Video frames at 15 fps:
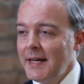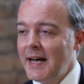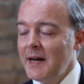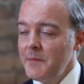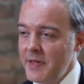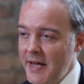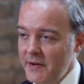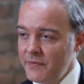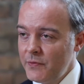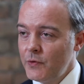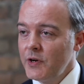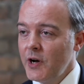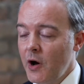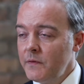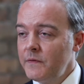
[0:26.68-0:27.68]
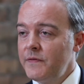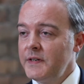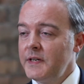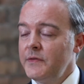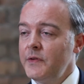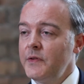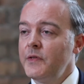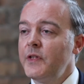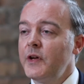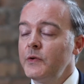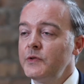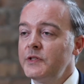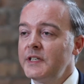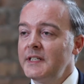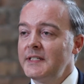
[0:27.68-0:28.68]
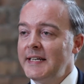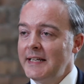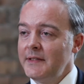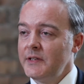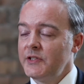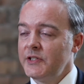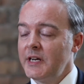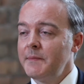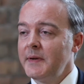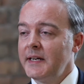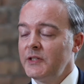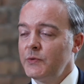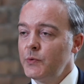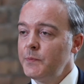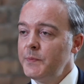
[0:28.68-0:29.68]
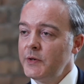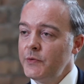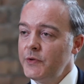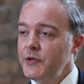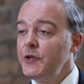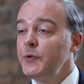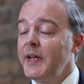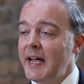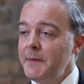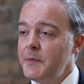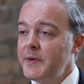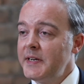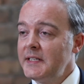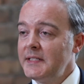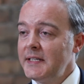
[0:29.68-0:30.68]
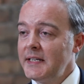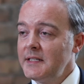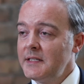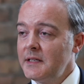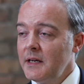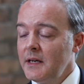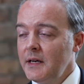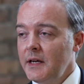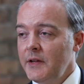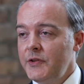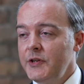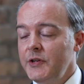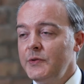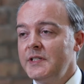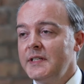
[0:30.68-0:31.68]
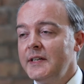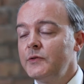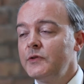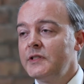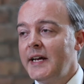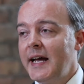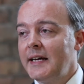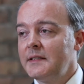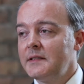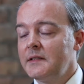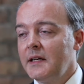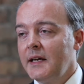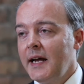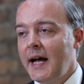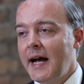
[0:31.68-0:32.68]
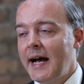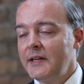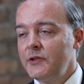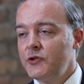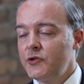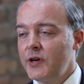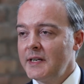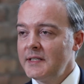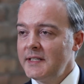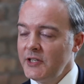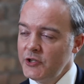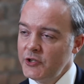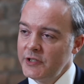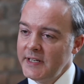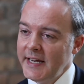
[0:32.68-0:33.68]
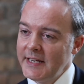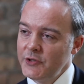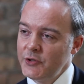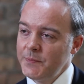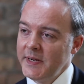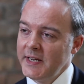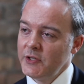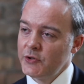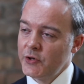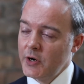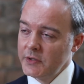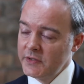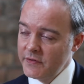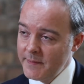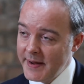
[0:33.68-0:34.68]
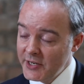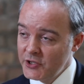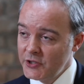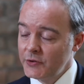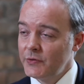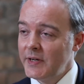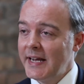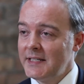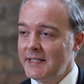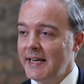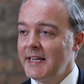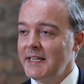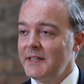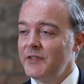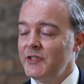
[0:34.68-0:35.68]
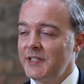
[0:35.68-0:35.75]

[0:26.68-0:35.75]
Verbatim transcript: I'm therefore confident that those that attend the summit will build the new capabilities, the new skill set, and transition into being transformational executive